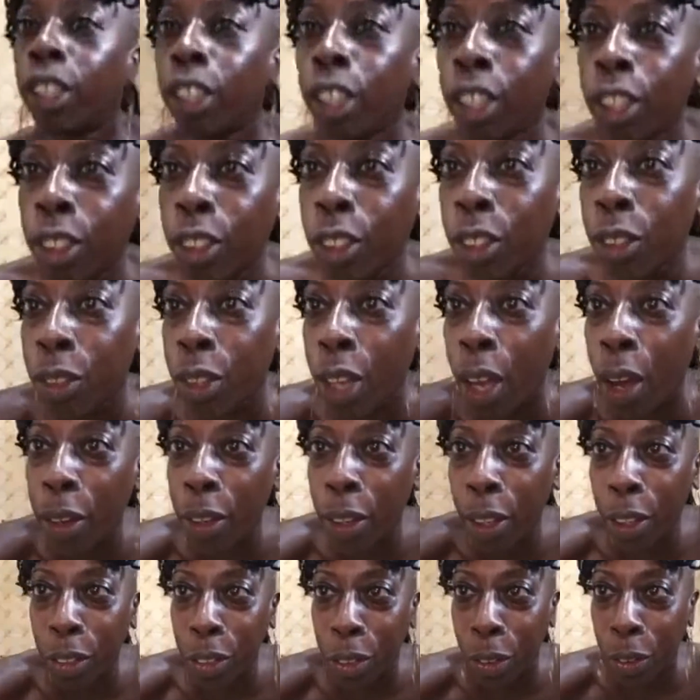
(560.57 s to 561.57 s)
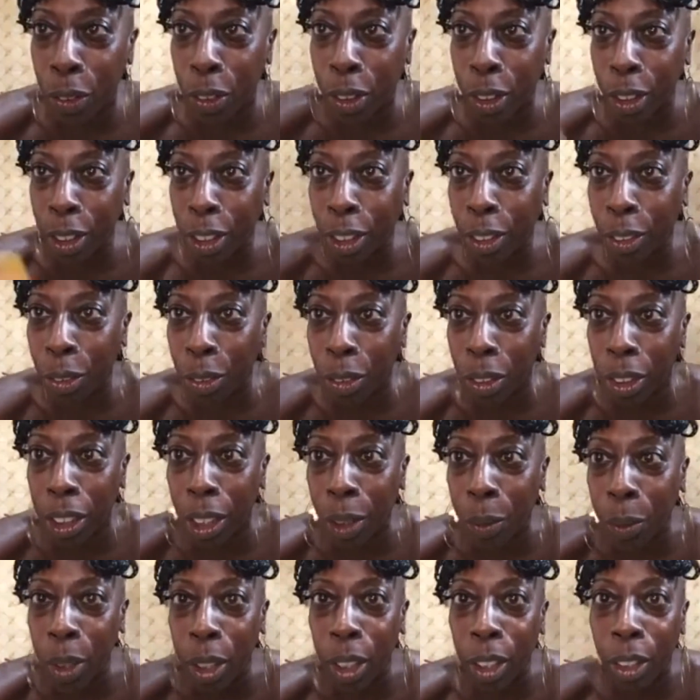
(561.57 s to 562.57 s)
your juice is juicy
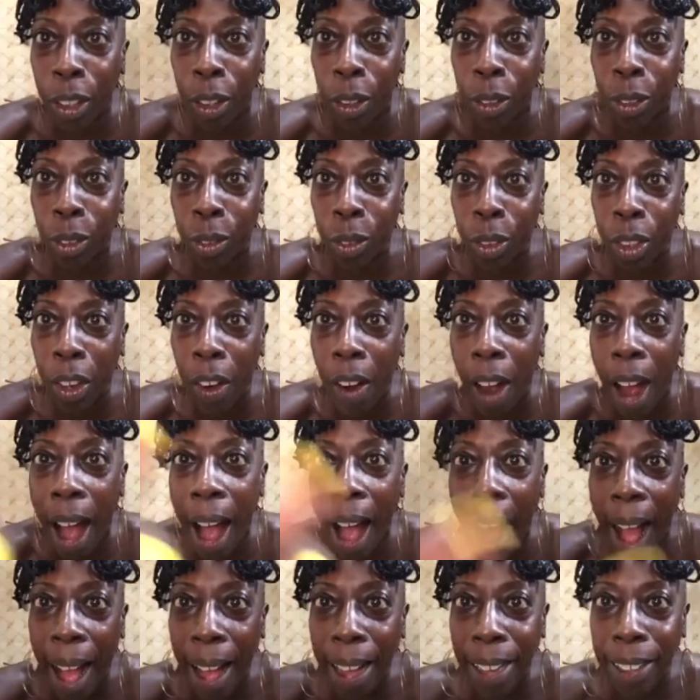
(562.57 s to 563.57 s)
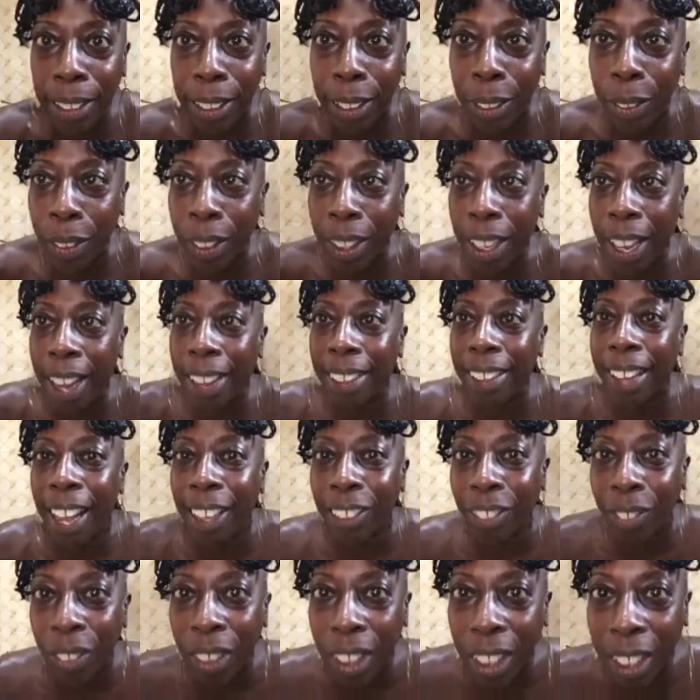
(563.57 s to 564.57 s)
when it goes through your eyes. Okay,
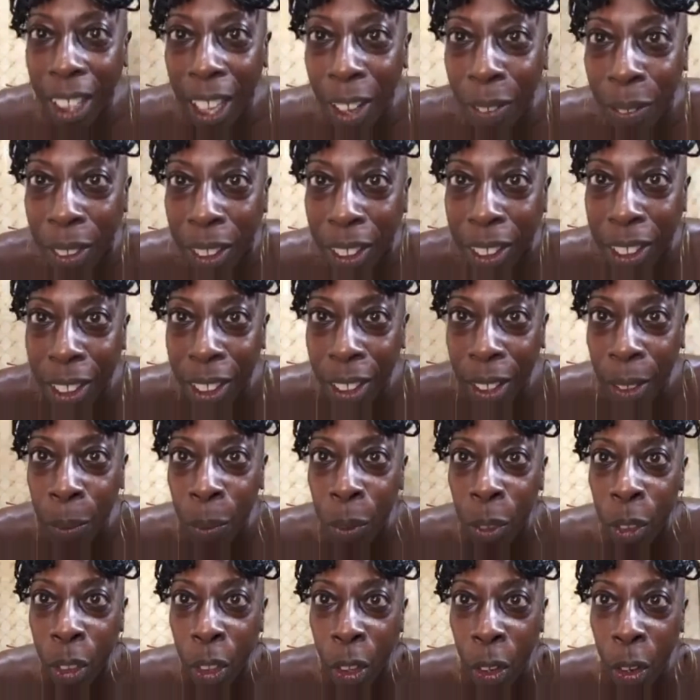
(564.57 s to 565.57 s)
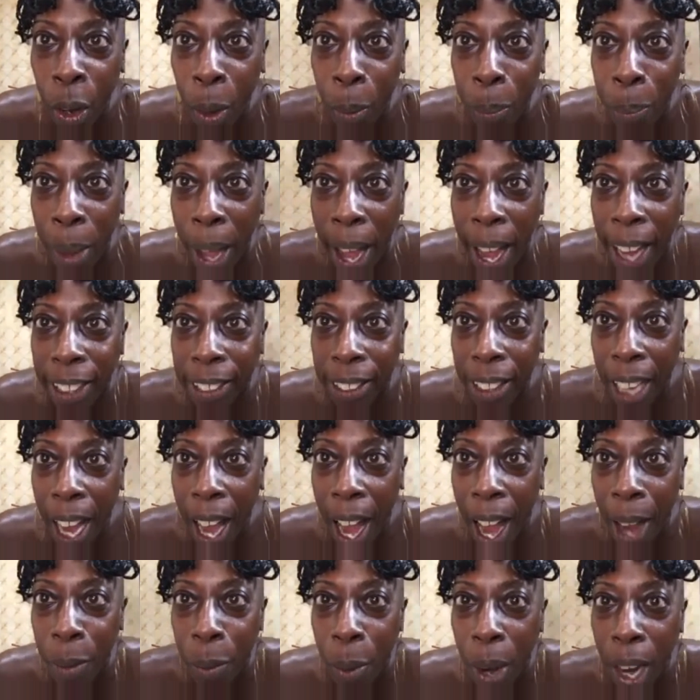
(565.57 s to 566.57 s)
naturally clever. Curl bangs.
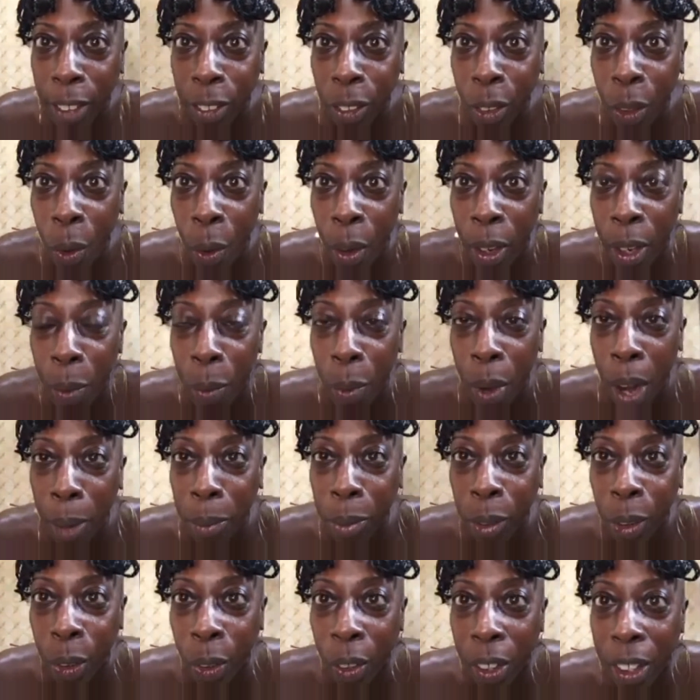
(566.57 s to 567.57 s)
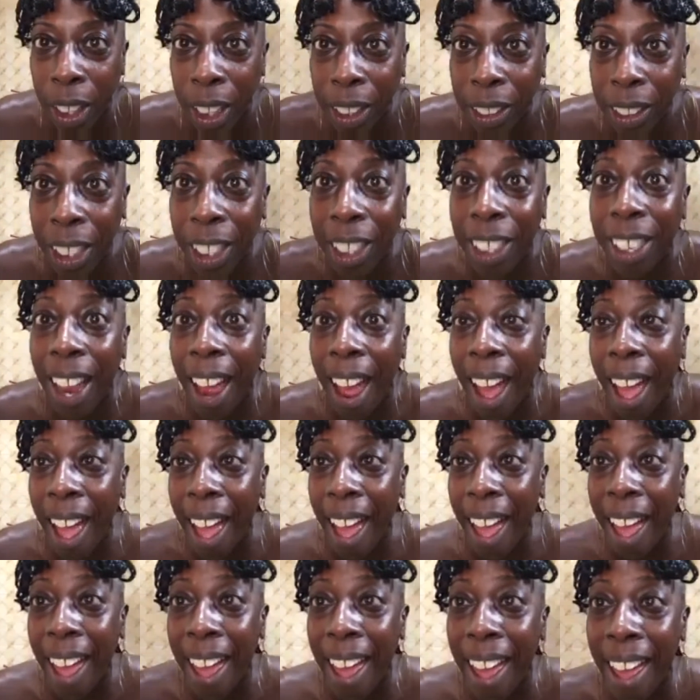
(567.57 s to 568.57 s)
I watched Koya Webb's story yesterday.
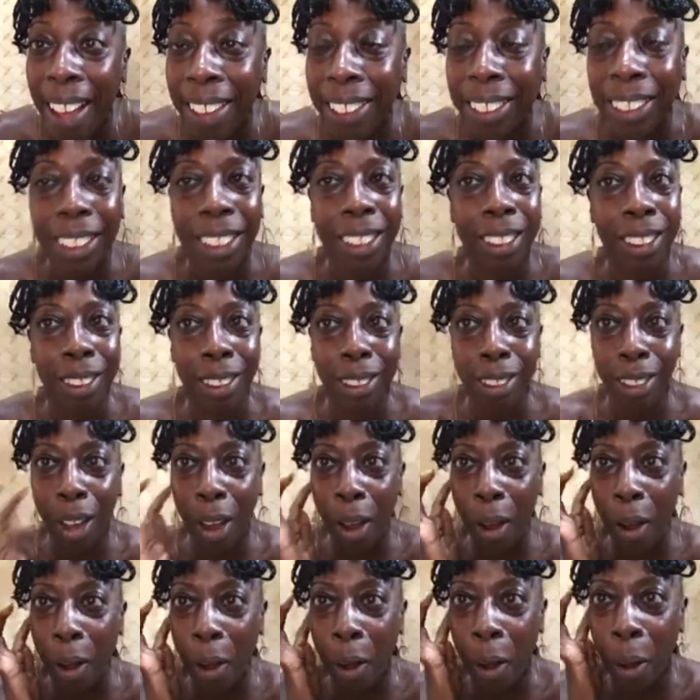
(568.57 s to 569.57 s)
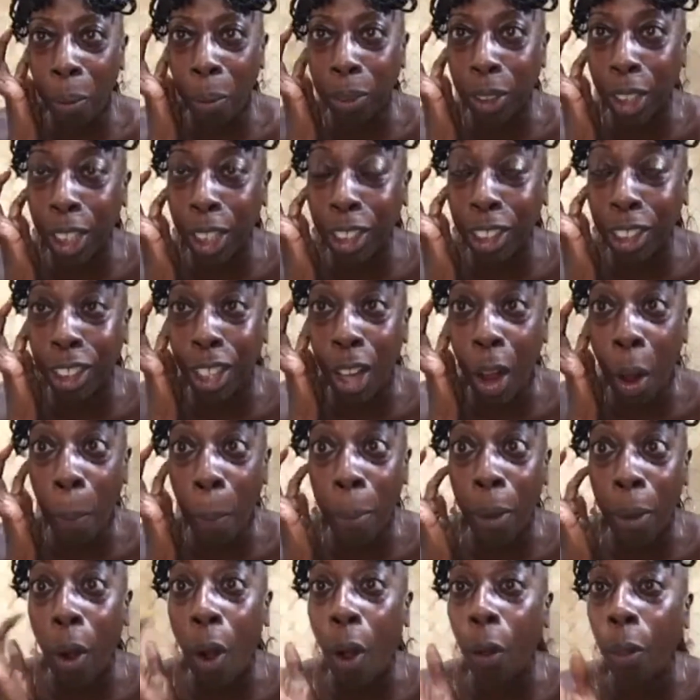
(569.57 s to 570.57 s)
Yeah, she's dope. She's dope. And
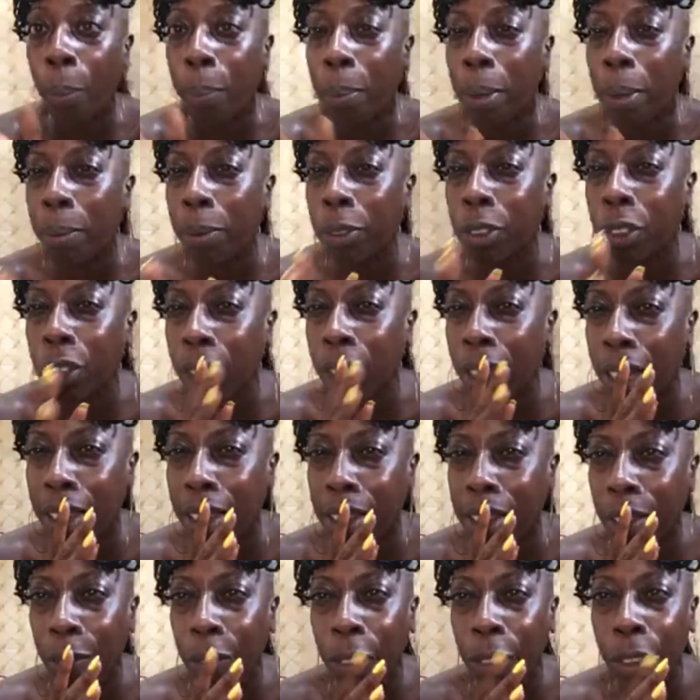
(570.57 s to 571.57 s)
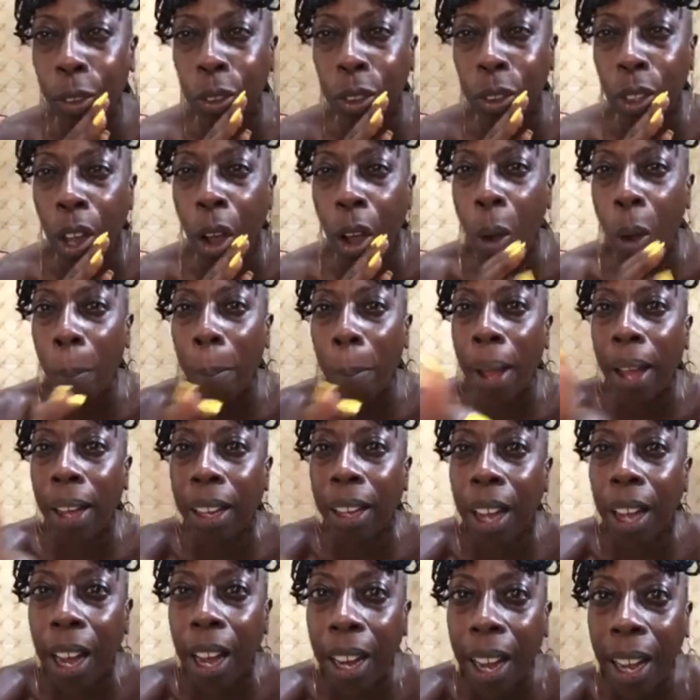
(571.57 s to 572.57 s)
all the people she interviews. Oh my
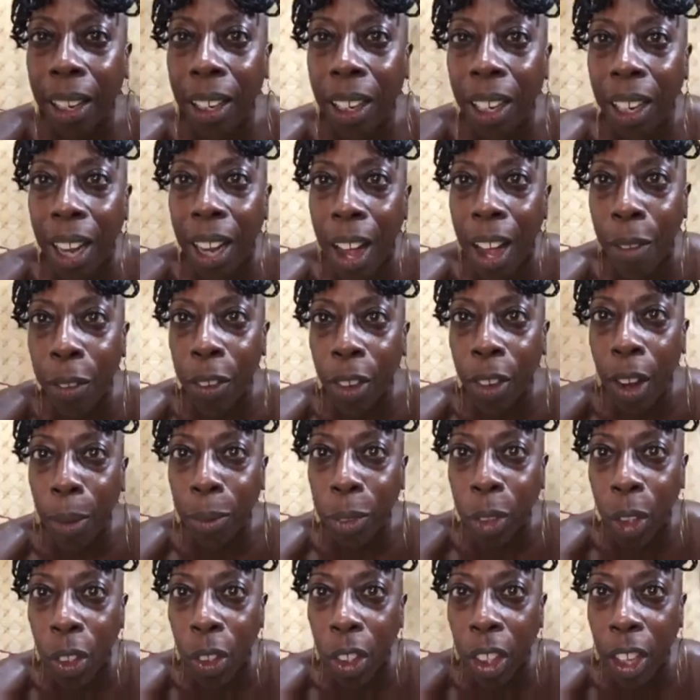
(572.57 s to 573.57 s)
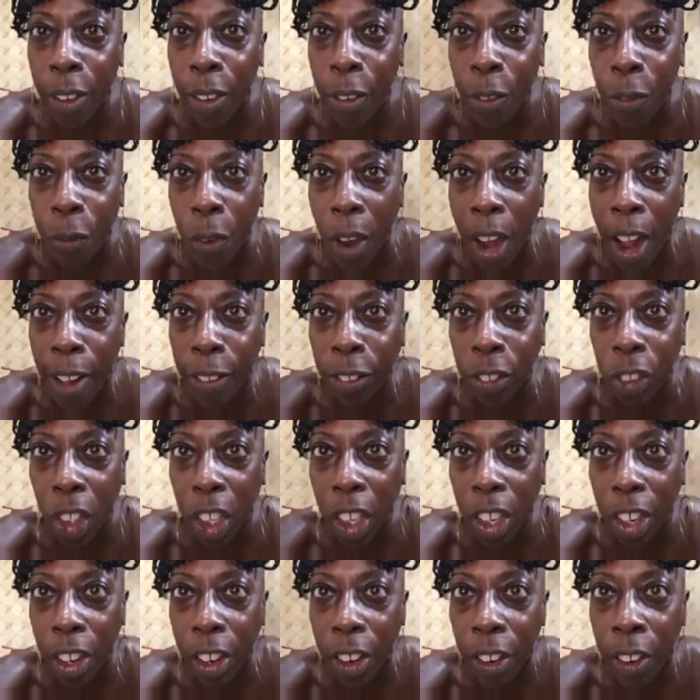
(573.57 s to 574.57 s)
God, I love her. I'm so glad you found
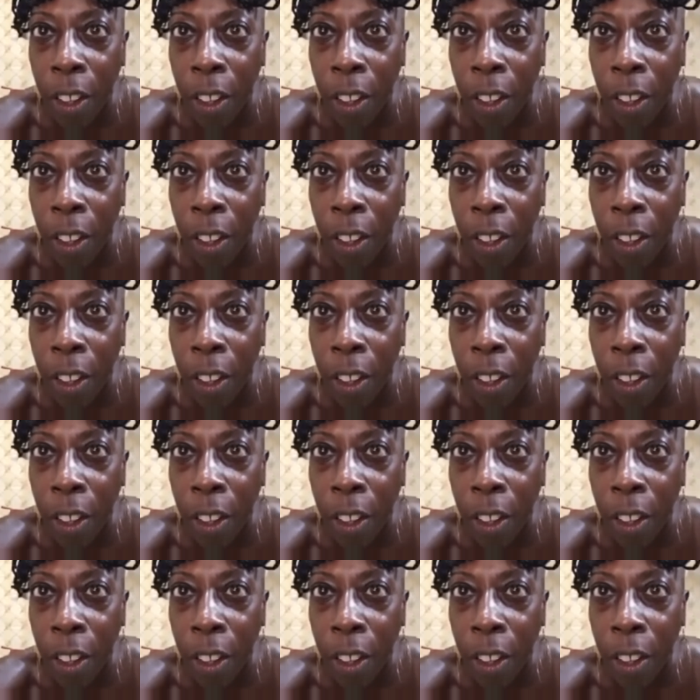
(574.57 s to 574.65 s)
her.